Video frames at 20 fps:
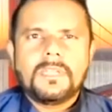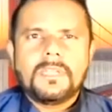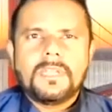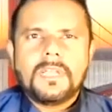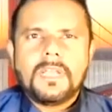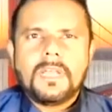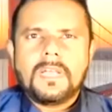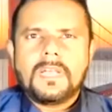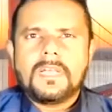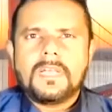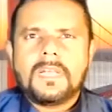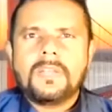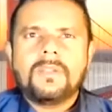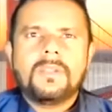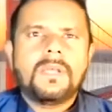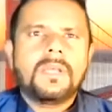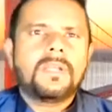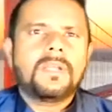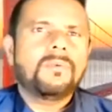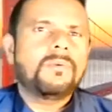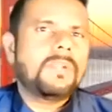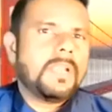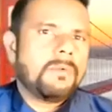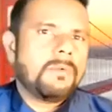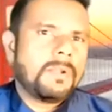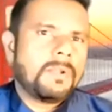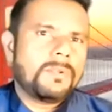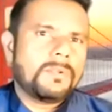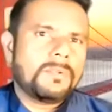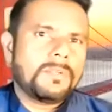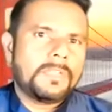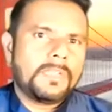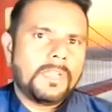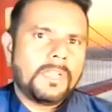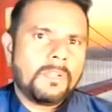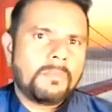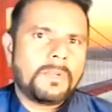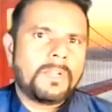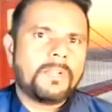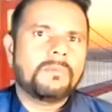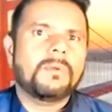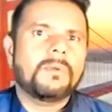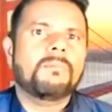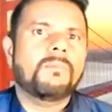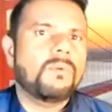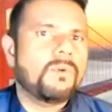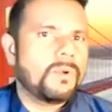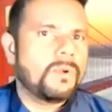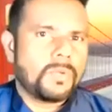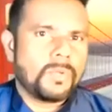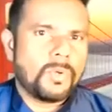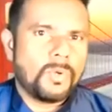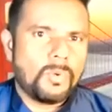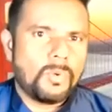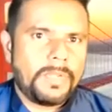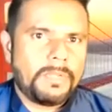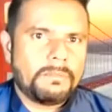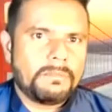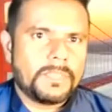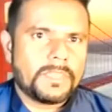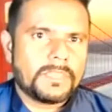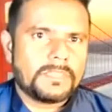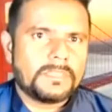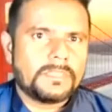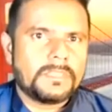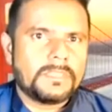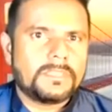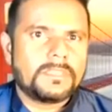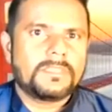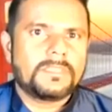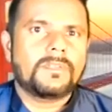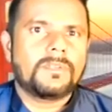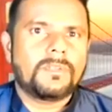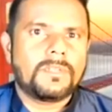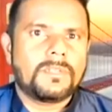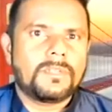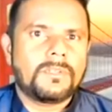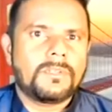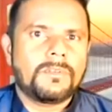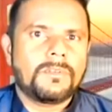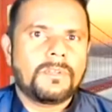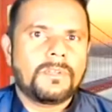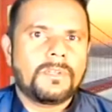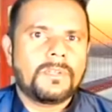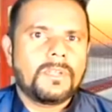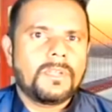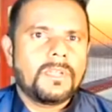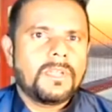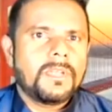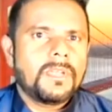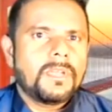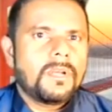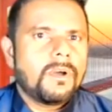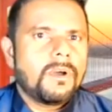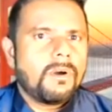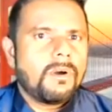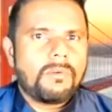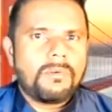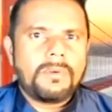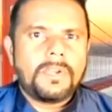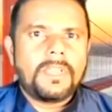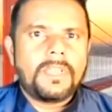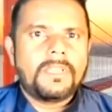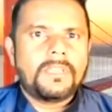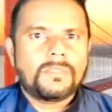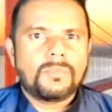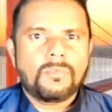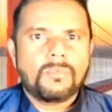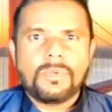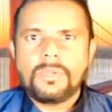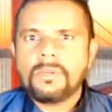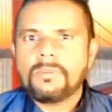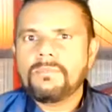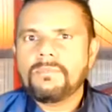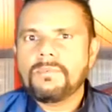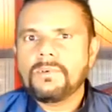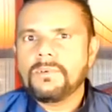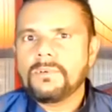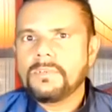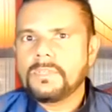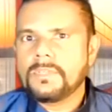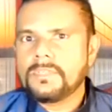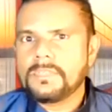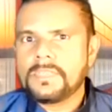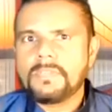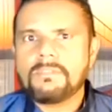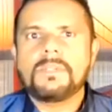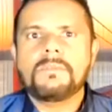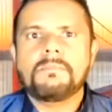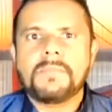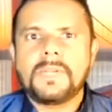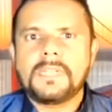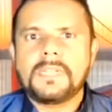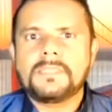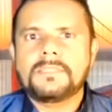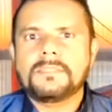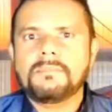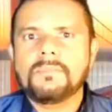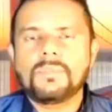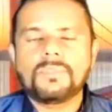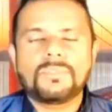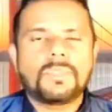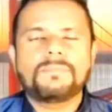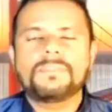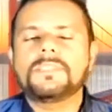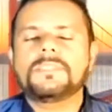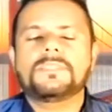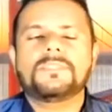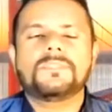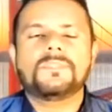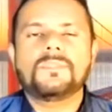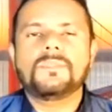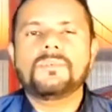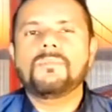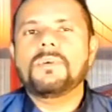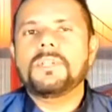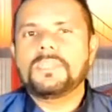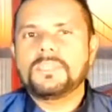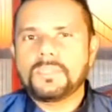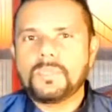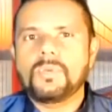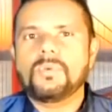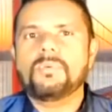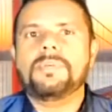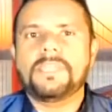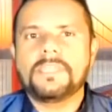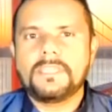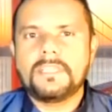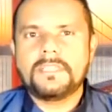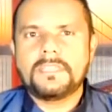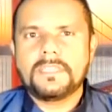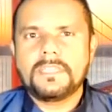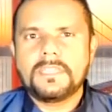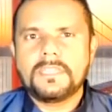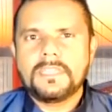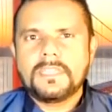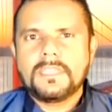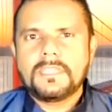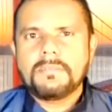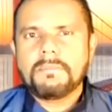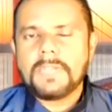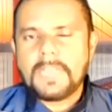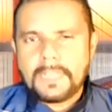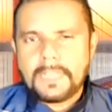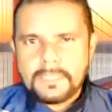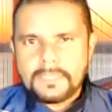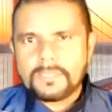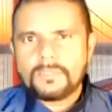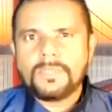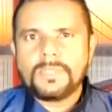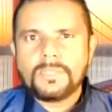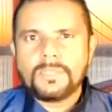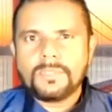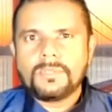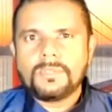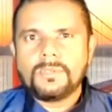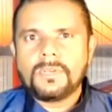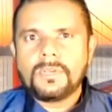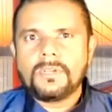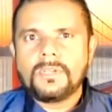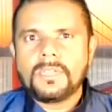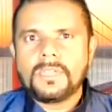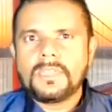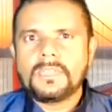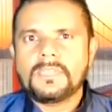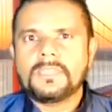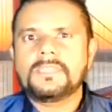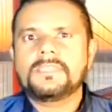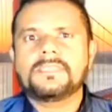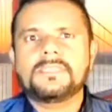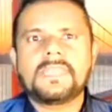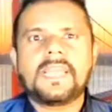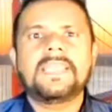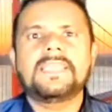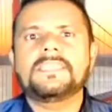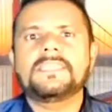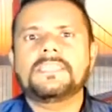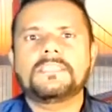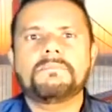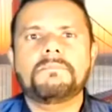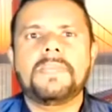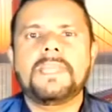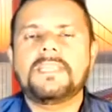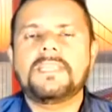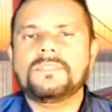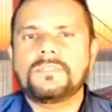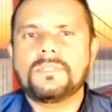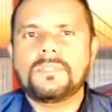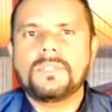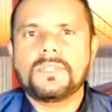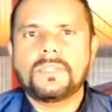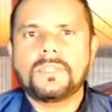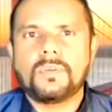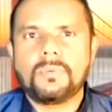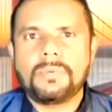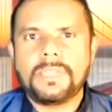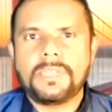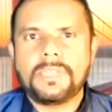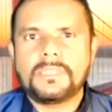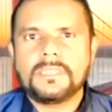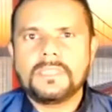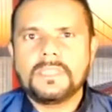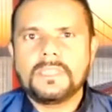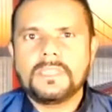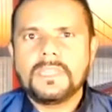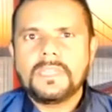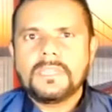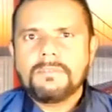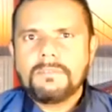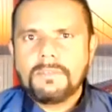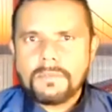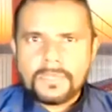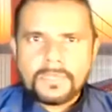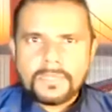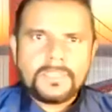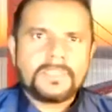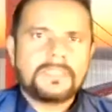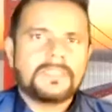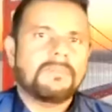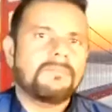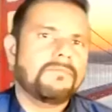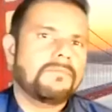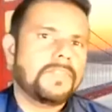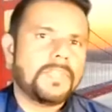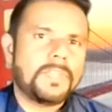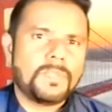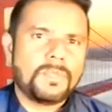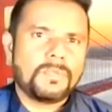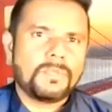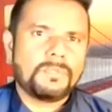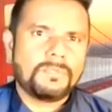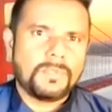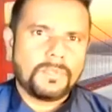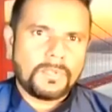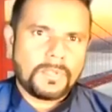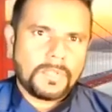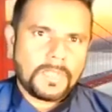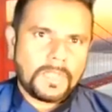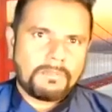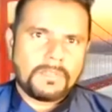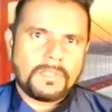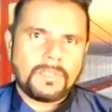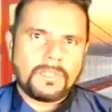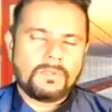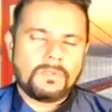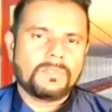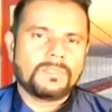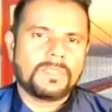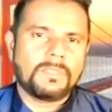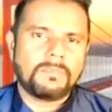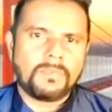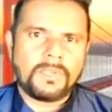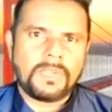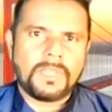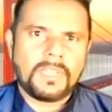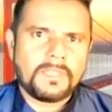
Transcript: I don't like want to elaborate more on COVID because this is already is going on for several months. Most of us know what is COVID, but I'm just going to go on science based on the COVID. We're going to see some videos. We're going to have a look some on there.